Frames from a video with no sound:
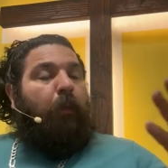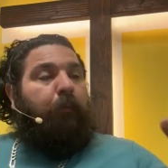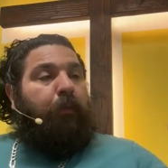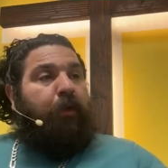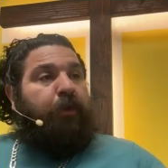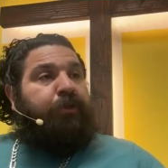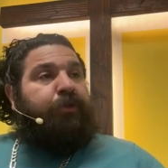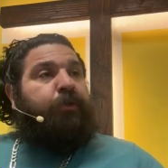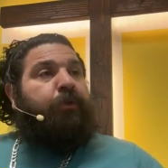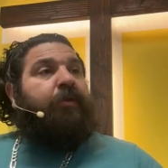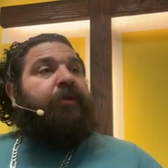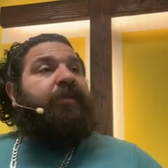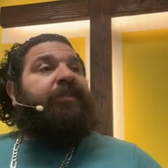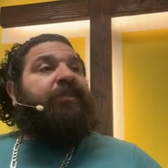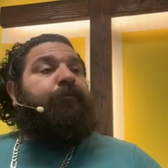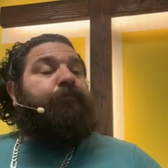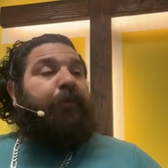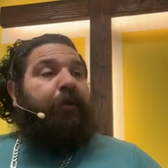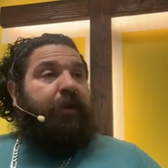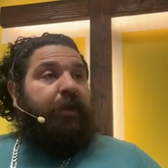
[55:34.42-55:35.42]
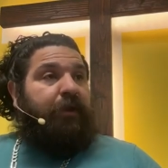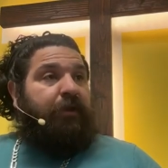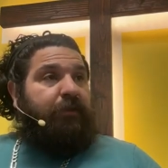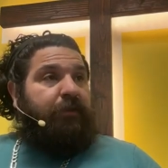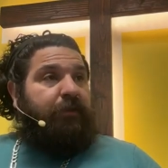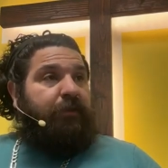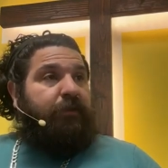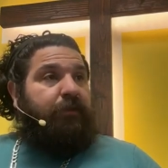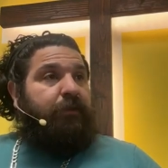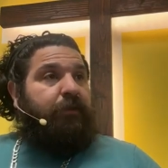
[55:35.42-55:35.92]
our personal
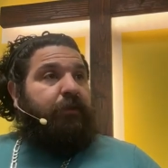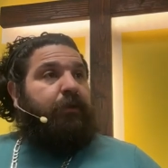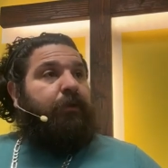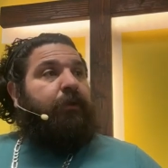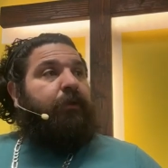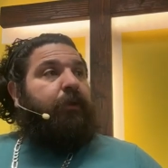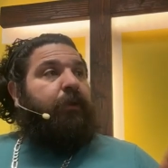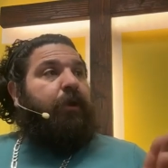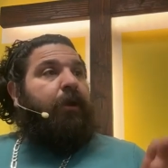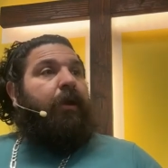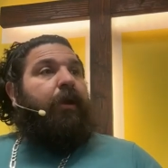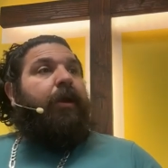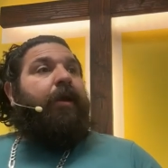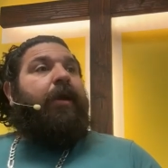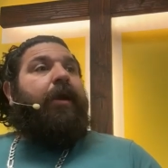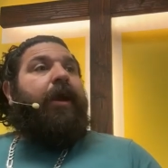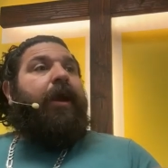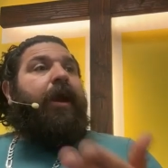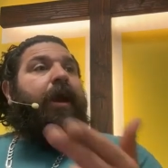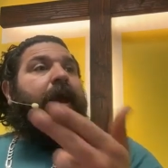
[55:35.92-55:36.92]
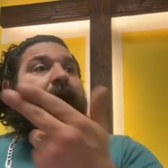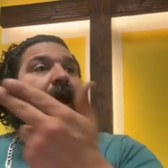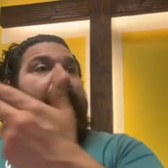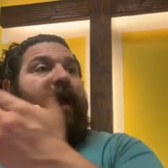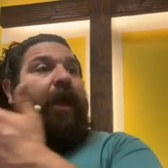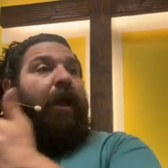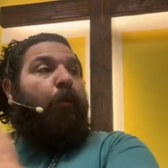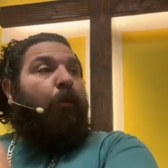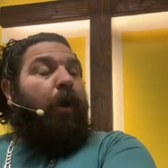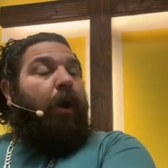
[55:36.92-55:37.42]
experience,
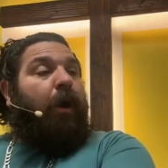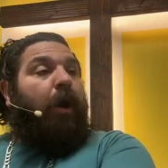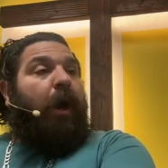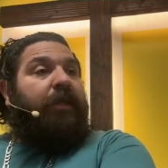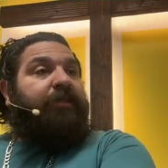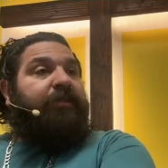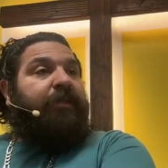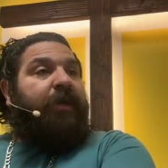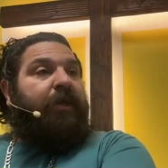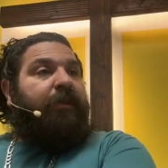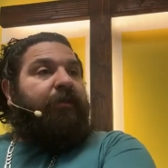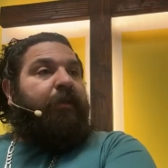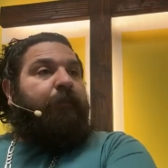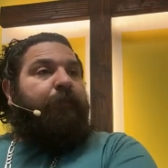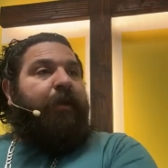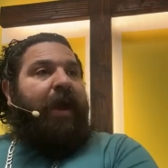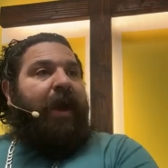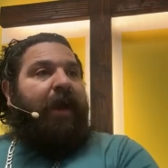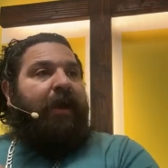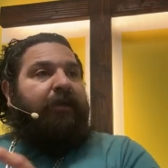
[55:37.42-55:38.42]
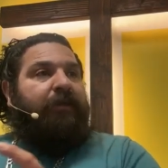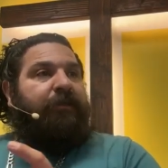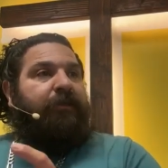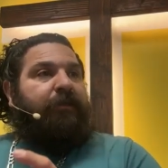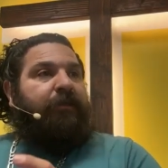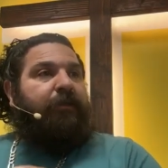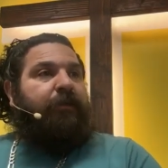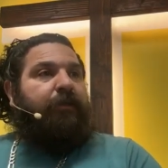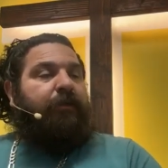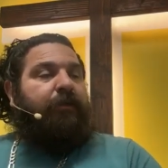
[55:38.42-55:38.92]
and what God's done in the
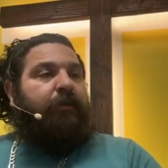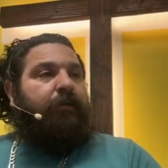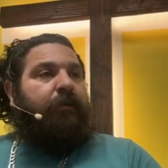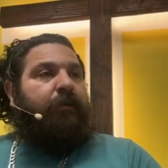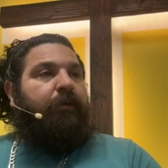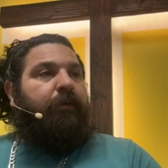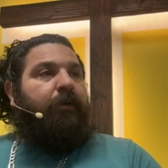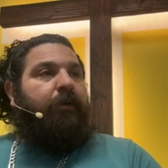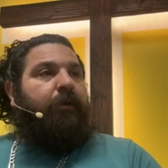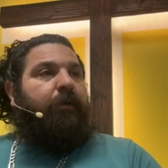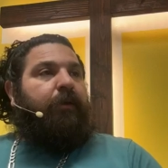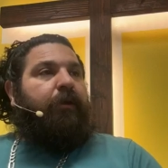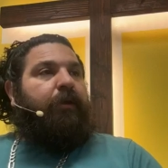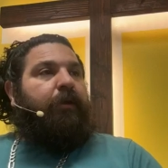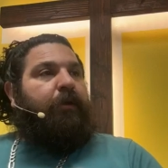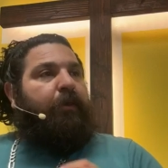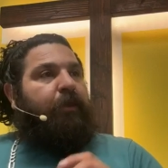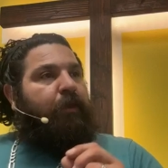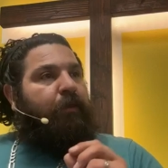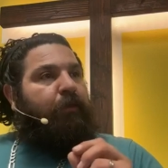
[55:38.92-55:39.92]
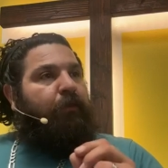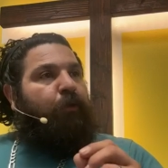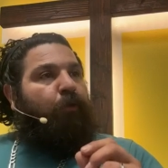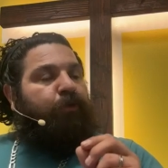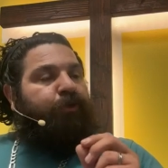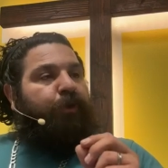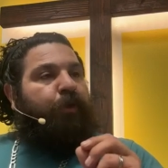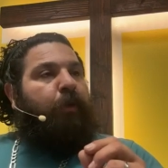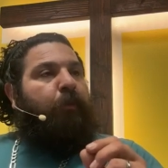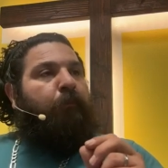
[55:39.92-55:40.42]
past.
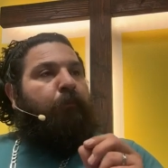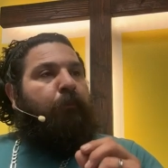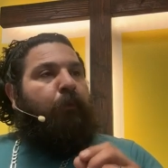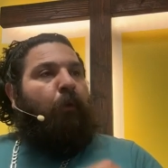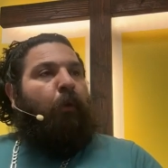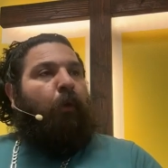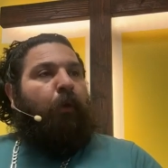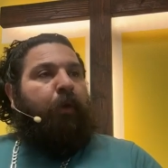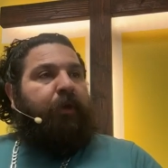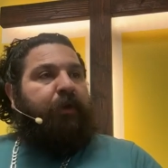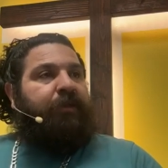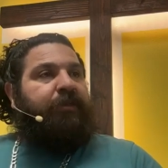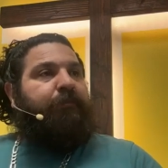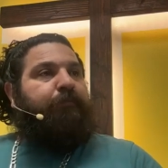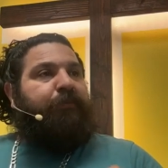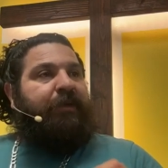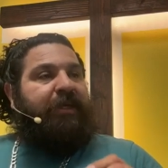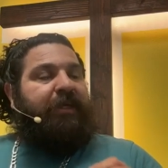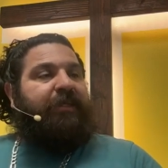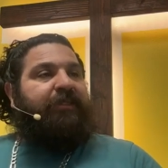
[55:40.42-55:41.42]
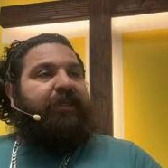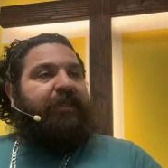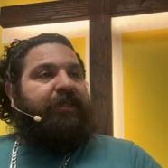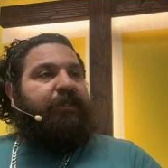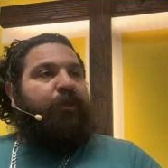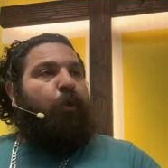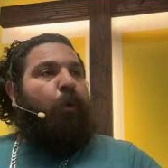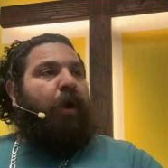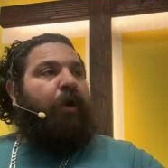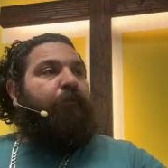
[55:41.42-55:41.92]
Those are important
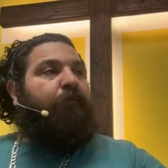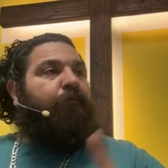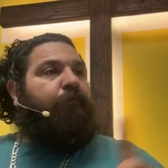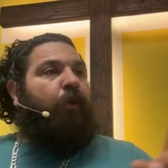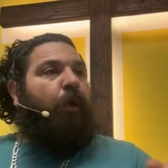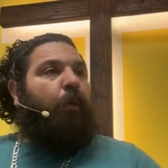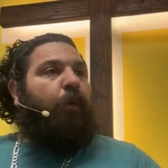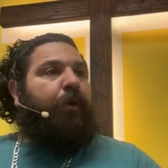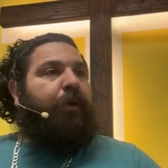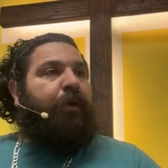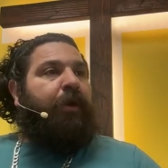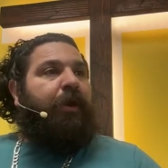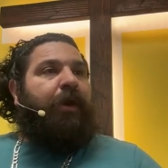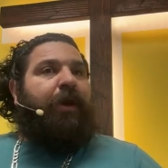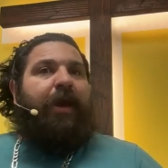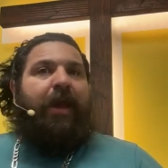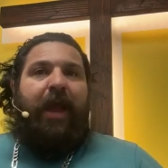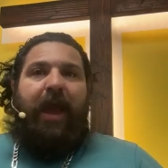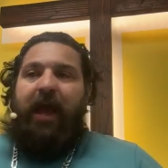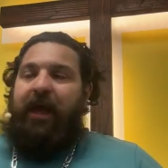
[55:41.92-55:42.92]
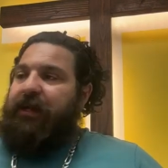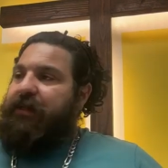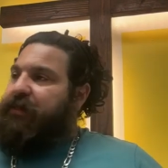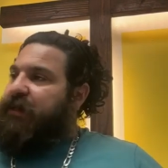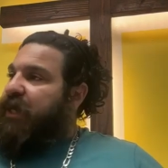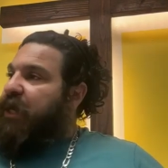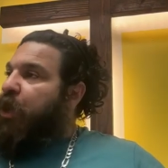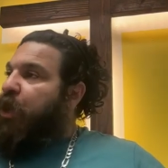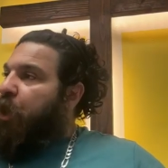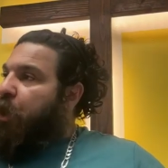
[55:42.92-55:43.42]
pieces going forward
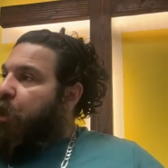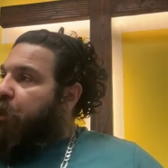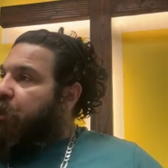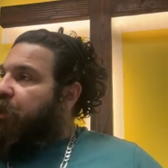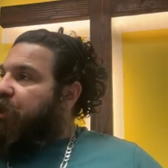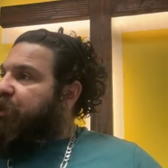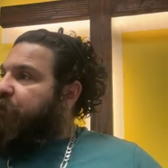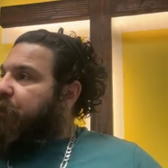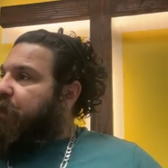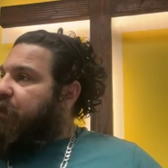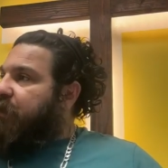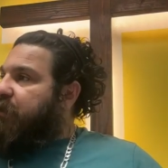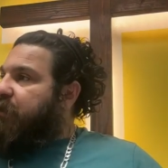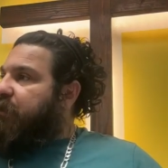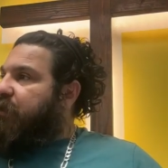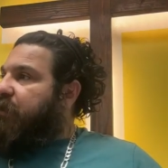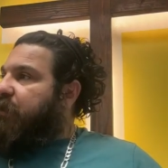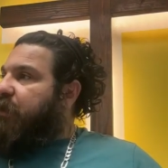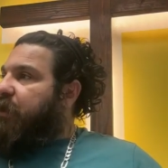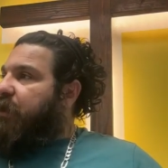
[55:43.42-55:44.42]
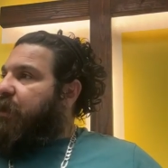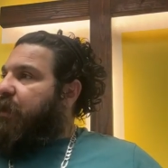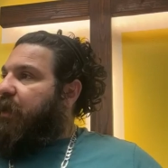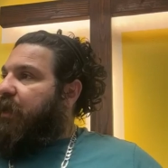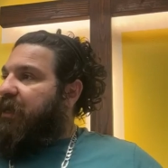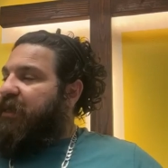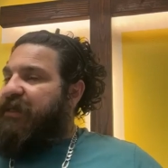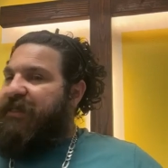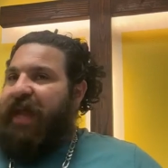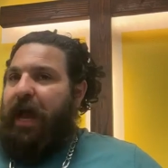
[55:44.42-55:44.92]
as encouragement,
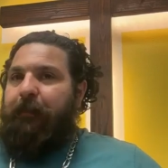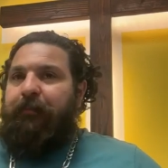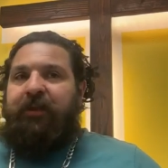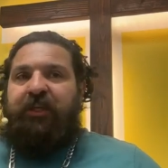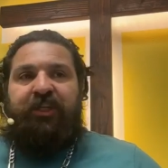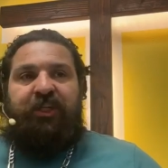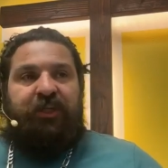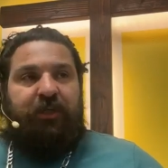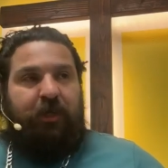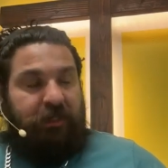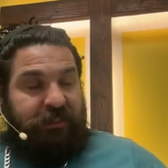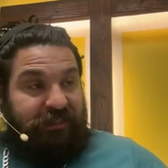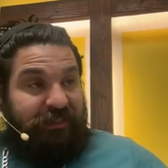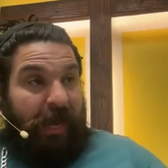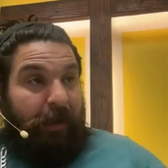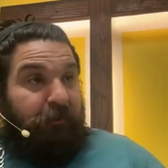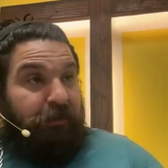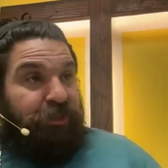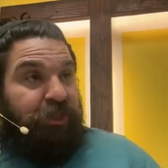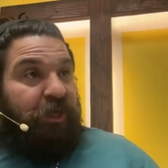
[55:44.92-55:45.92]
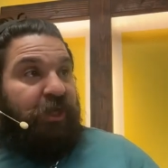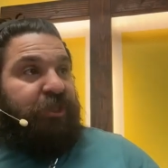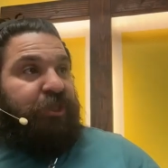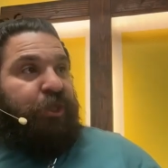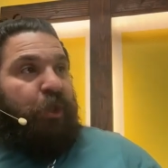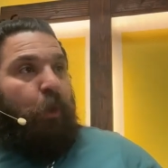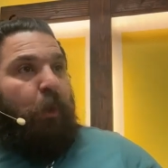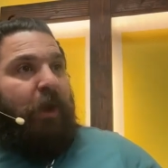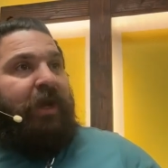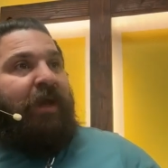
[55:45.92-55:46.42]
establish, establishing
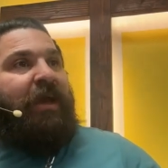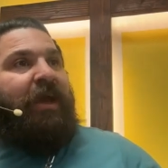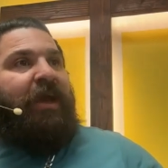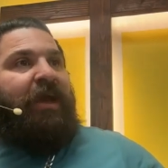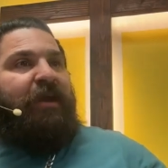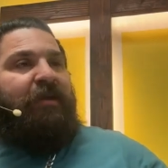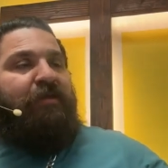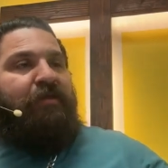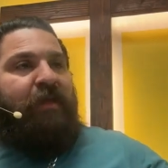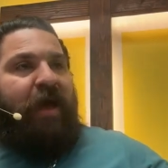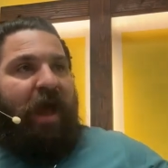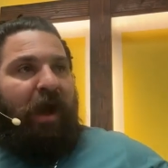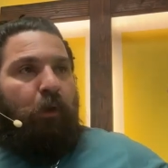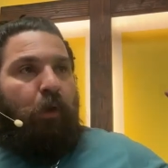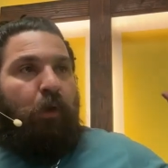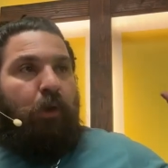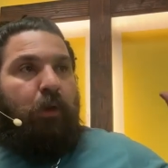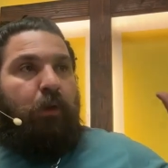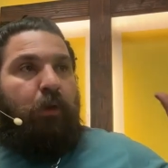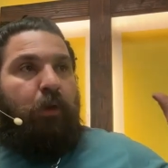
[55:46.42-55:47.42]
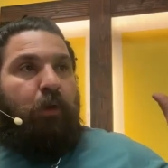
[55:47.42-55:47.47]
us knowing that